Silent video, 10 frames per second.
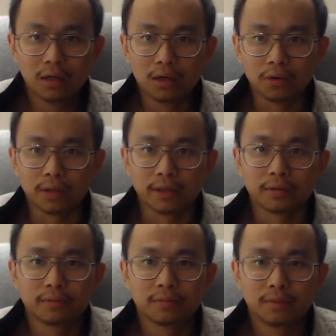Okay,
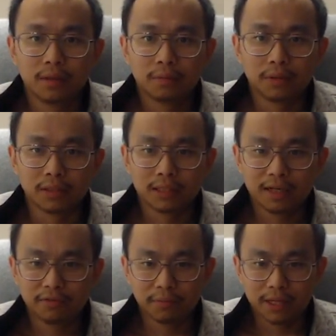but
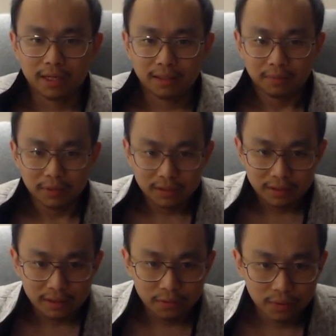aside from that, let me see,
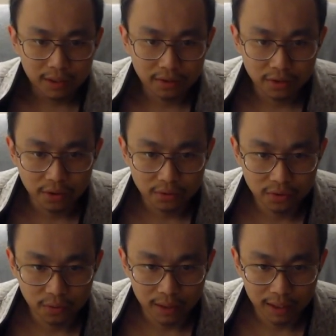what other notes
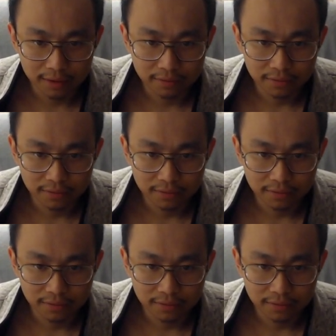do I have?